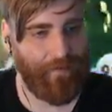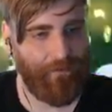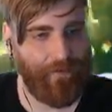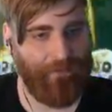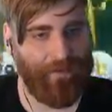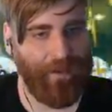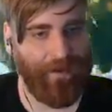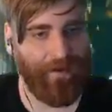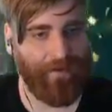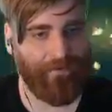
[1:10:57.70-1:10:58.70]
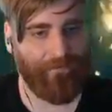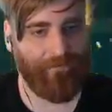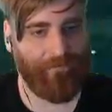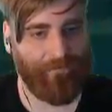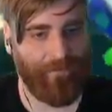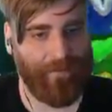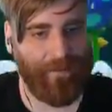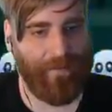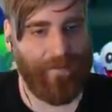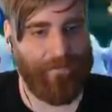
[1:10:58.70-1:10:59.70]
But hey, we got it.
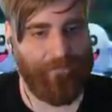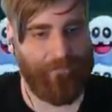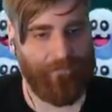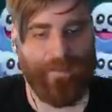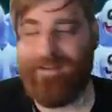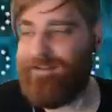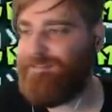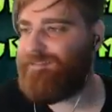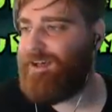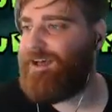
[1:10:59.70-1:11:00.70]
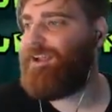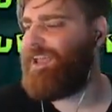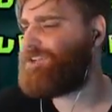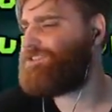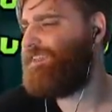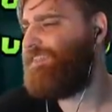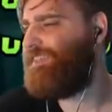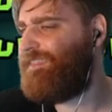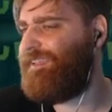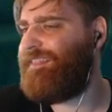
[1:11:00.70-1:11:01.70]
But it is odd, actually,
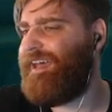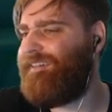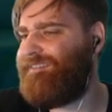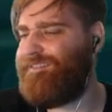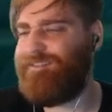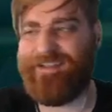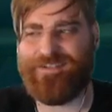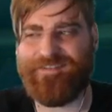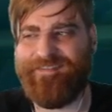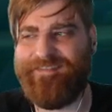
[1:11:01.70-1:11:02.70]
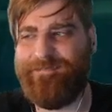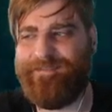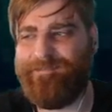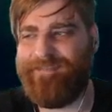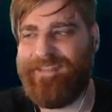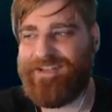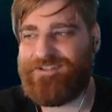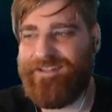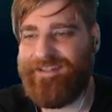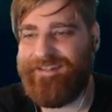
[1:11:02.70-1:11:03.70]
the last two sections seem
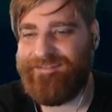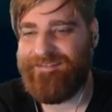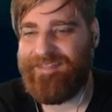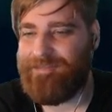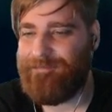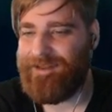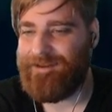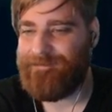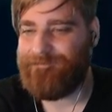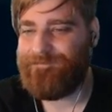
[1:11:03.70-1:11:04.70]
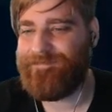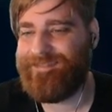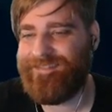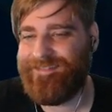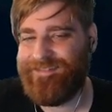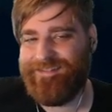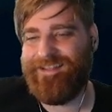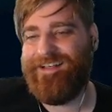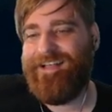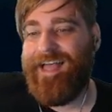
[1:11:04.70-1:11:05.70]
substantially easier than the beginning.
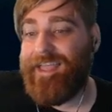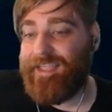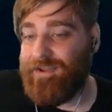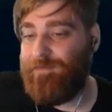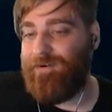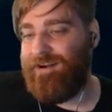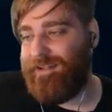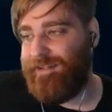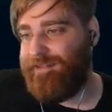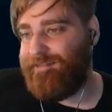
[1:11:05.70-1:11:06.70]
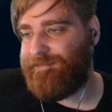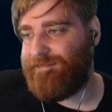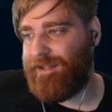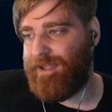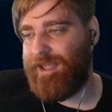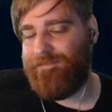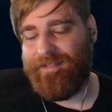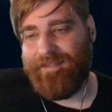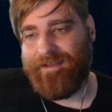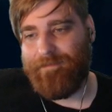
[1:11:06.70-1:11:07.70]
Gilmore is, I
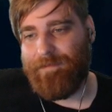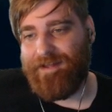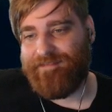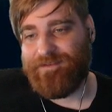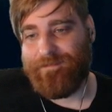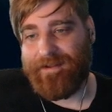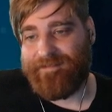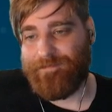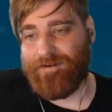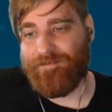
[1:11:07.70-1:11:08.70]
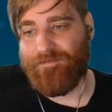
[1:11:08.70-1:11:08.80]
feel like, a boss room expert,